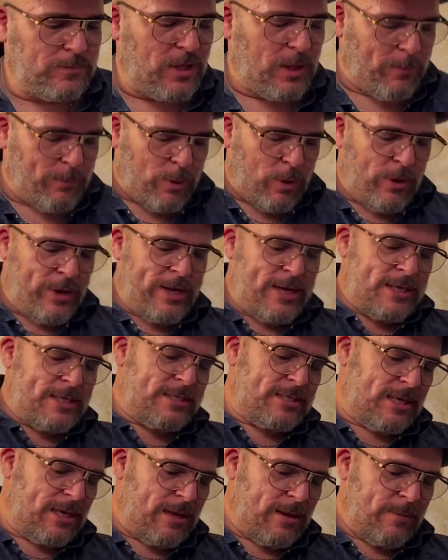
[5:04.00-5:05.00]
the point
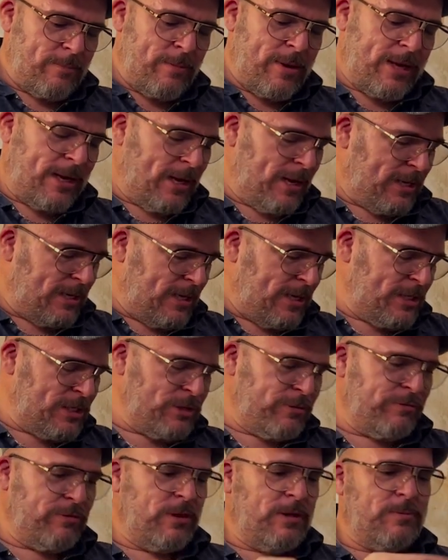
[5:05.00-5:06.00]
is making it
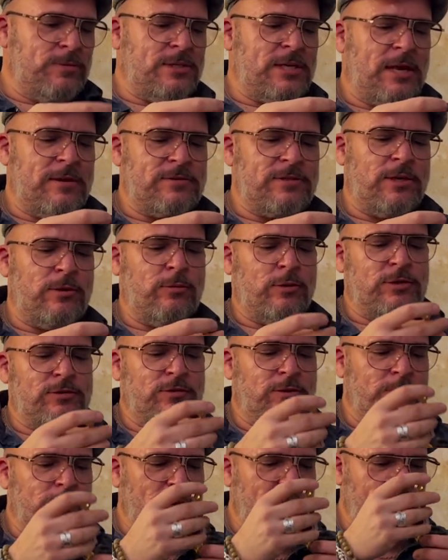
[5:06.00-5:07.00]
easier for themselves than it was
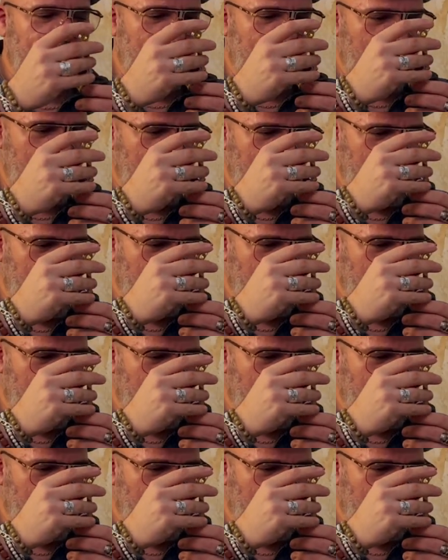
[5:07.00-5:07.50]
for me.